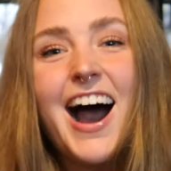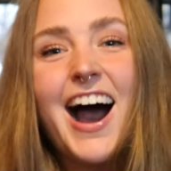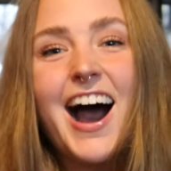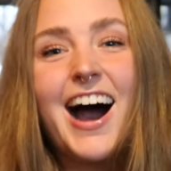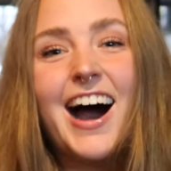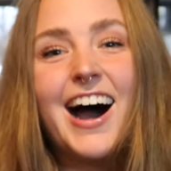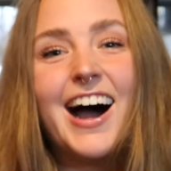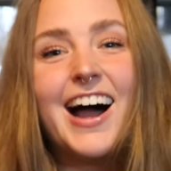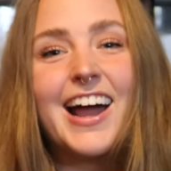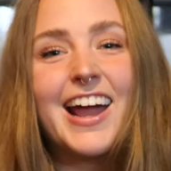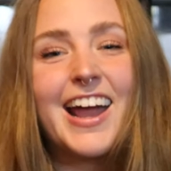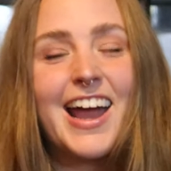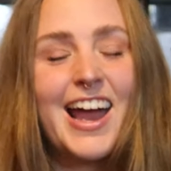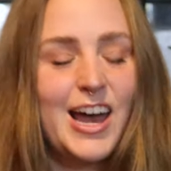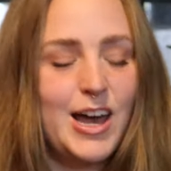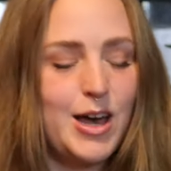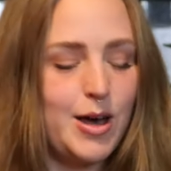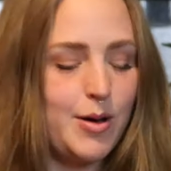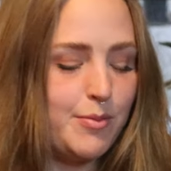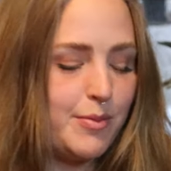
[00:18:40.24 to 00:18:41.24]
I
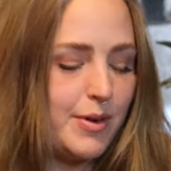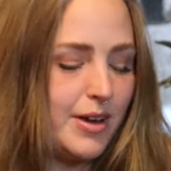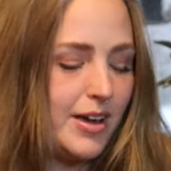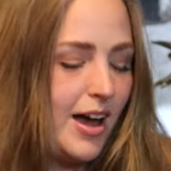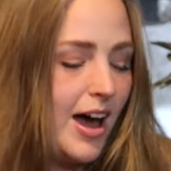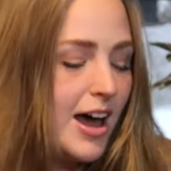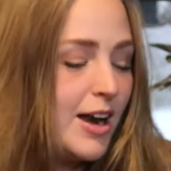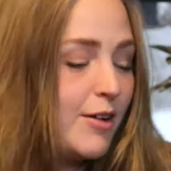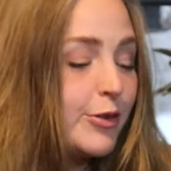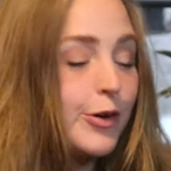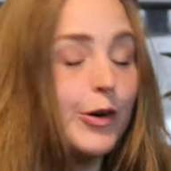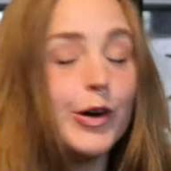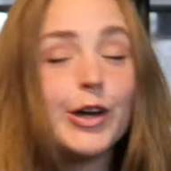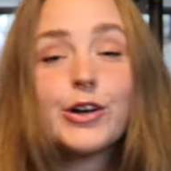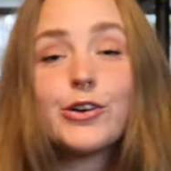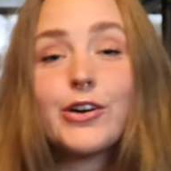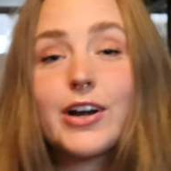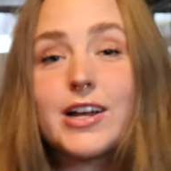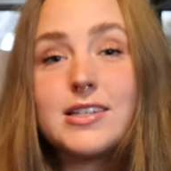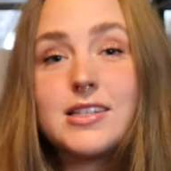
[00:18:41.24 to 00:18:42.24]
am kind of going
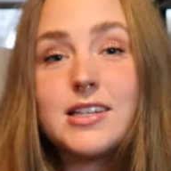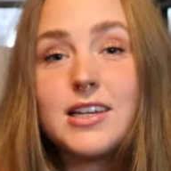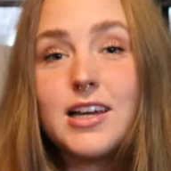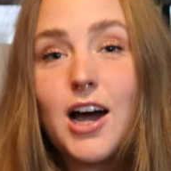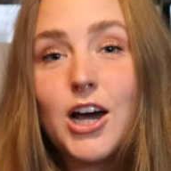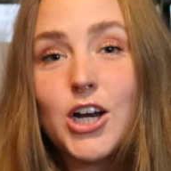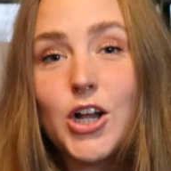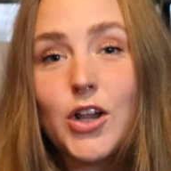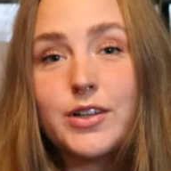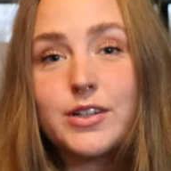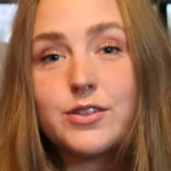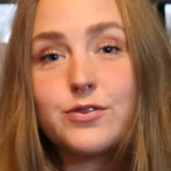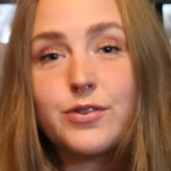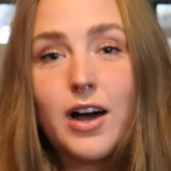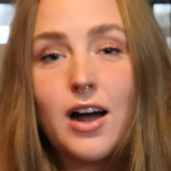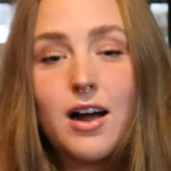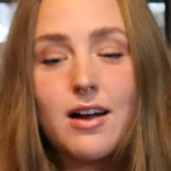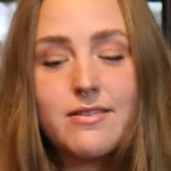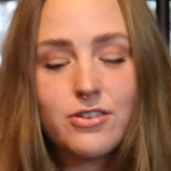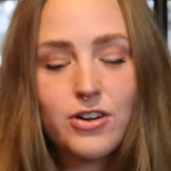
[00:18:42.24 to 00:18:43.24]
crazy on all these
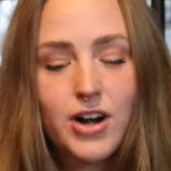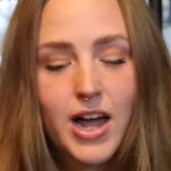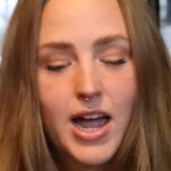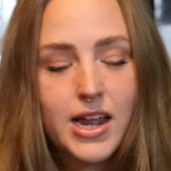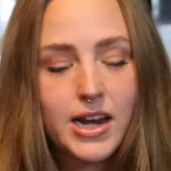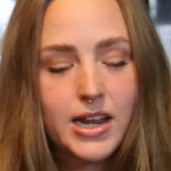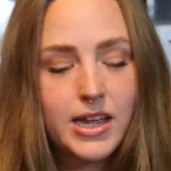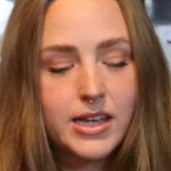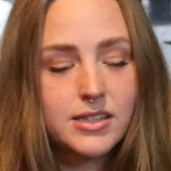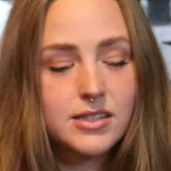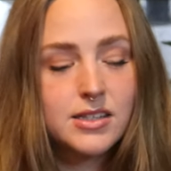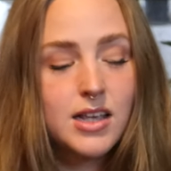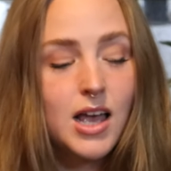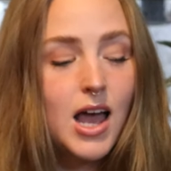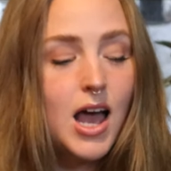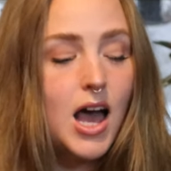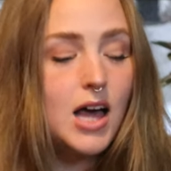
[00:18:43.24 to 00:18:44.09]
flower varieties.